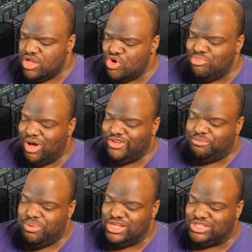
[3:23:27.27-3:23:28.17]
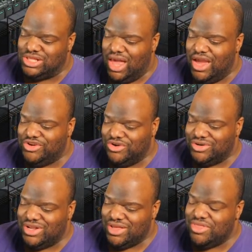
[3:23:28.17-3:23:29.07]
You must be slandered.
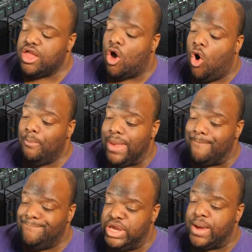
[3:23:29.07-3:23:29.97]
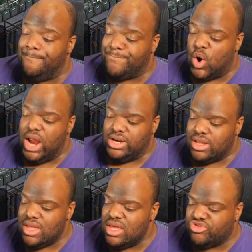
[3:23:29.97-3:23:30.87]
They call me Big Brett.
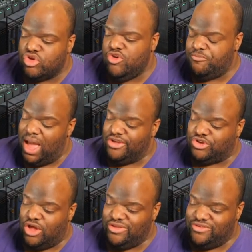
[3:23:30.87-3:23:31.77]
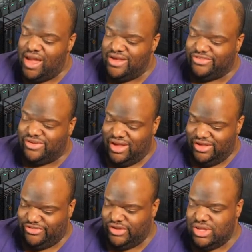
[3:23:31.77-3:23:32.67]
So you've passed all the tests.
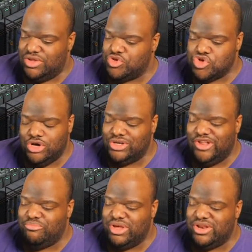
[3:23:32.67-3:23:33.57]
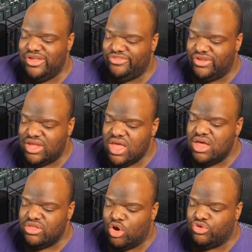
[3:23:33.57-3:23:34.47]
I see. Couldn't have been easy.
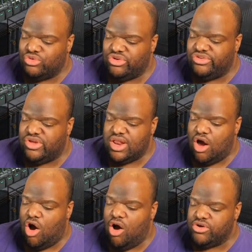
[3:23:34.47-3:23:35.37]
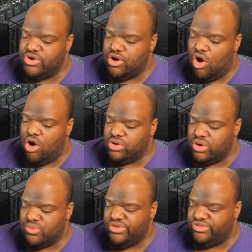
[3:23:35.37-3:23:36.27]
Those are just getting harder and
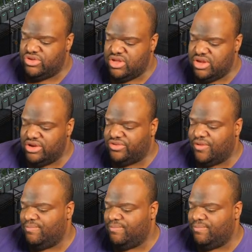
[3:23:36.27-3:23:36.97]
harder in recent years.